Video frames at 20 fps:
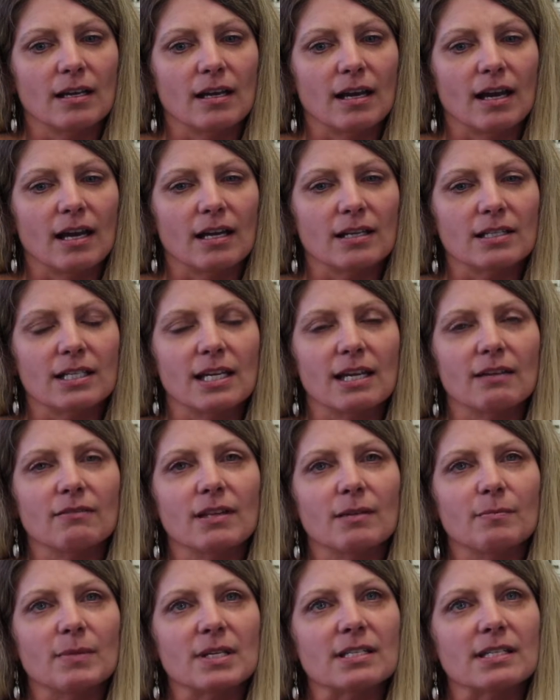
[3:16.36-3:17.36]
and give
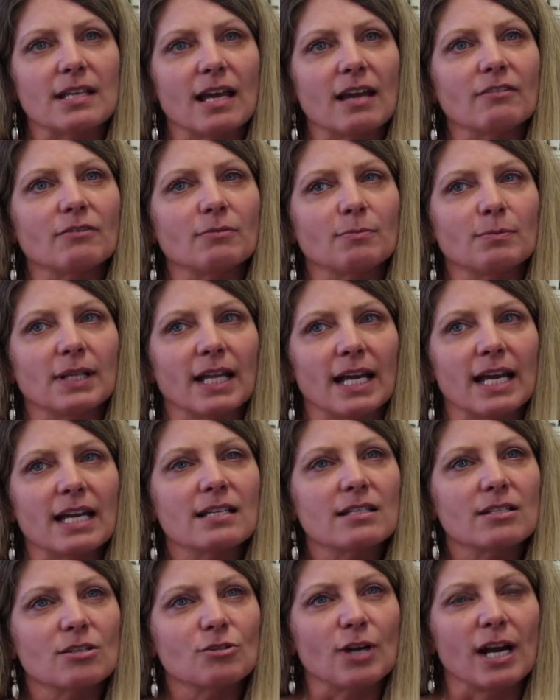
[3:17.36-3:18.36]
them a safe
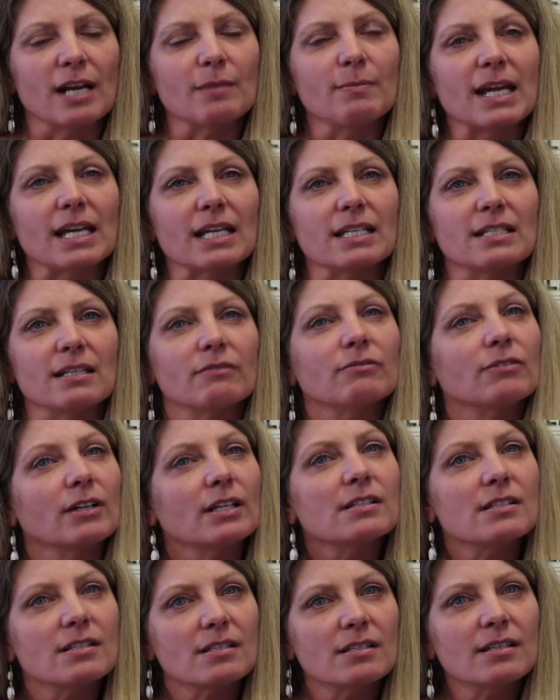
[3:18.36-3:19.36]
place, try to make a
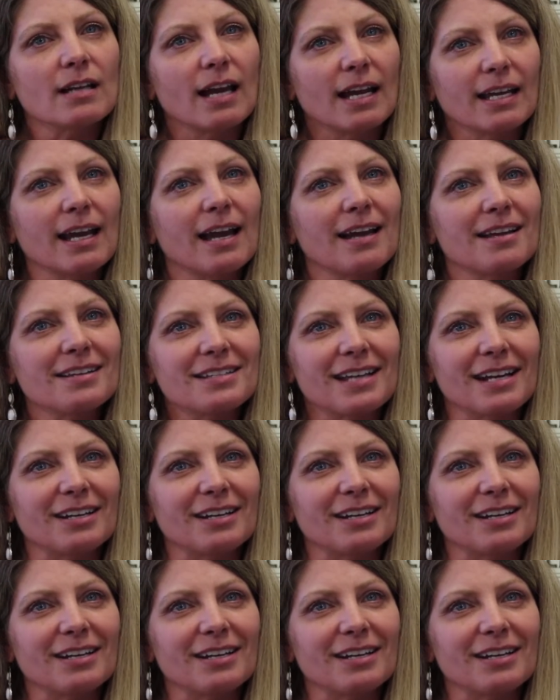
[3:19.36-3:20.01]
difference, I guess.